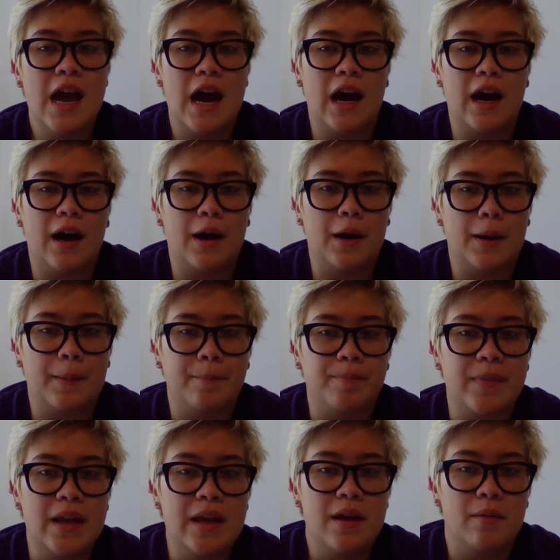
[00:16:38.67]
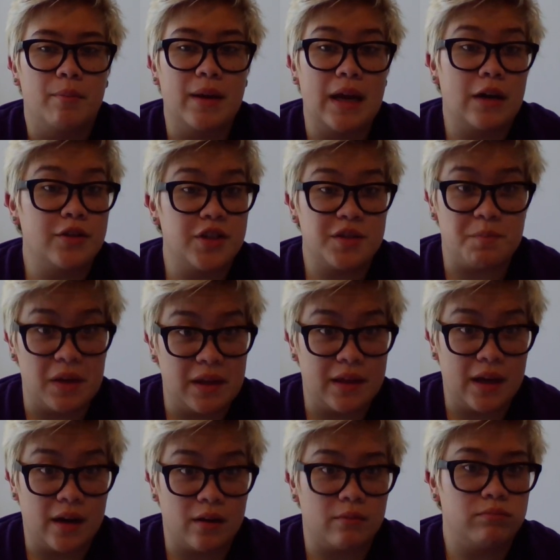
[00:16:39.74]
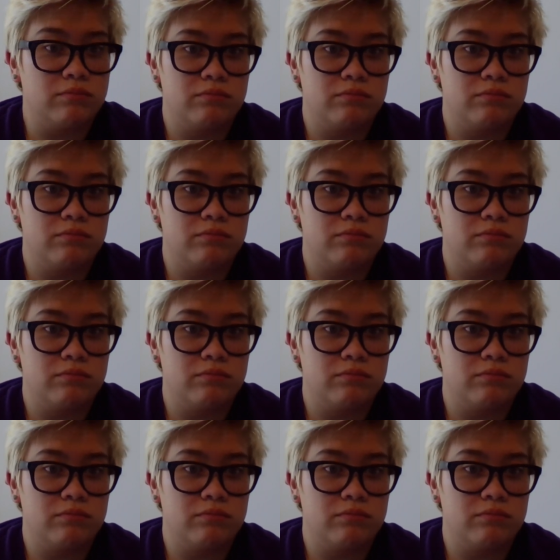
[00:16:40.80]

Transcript: But I'll just be there.